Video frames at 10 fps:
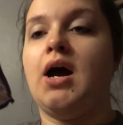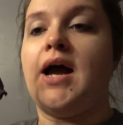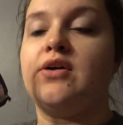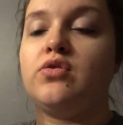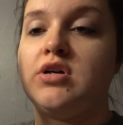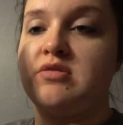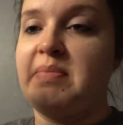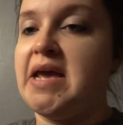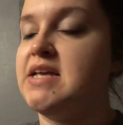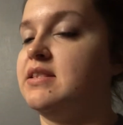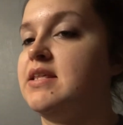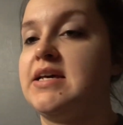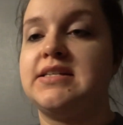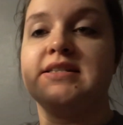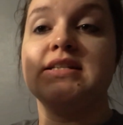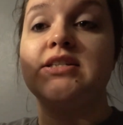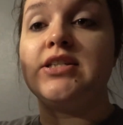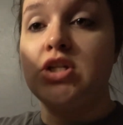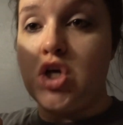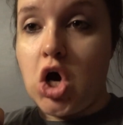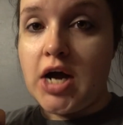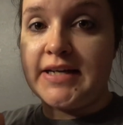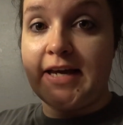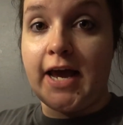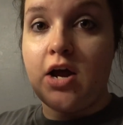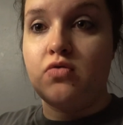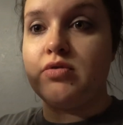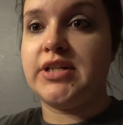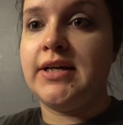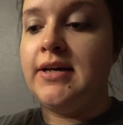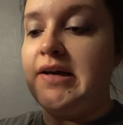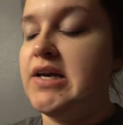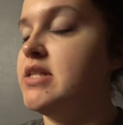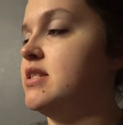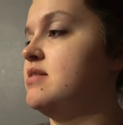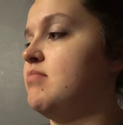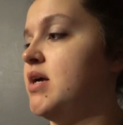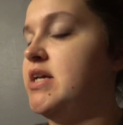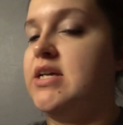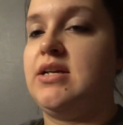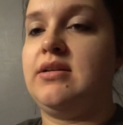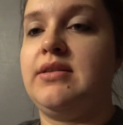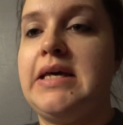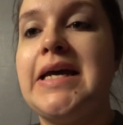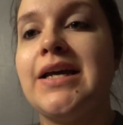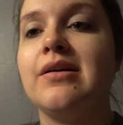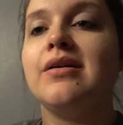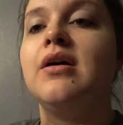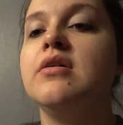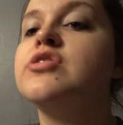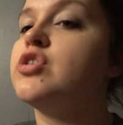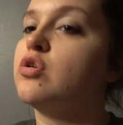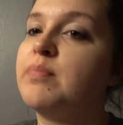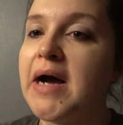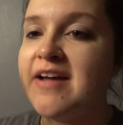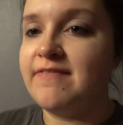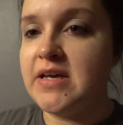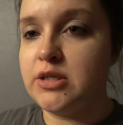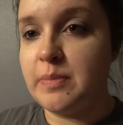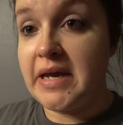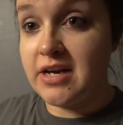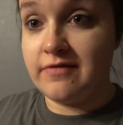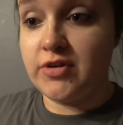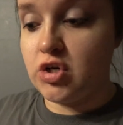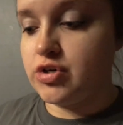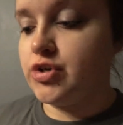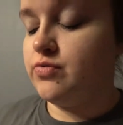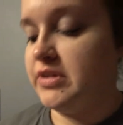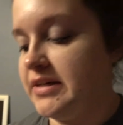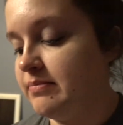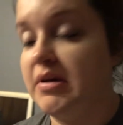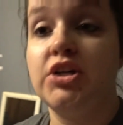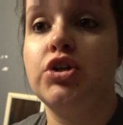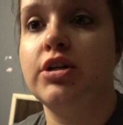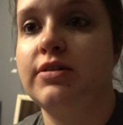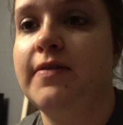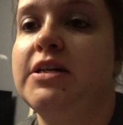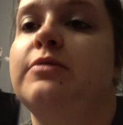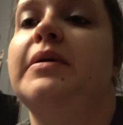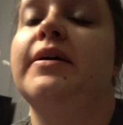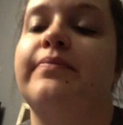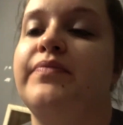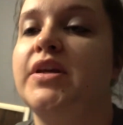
I ordered paint things. This did not count in the money thing, so buy face paint of your choosing. Make sure it's face paint.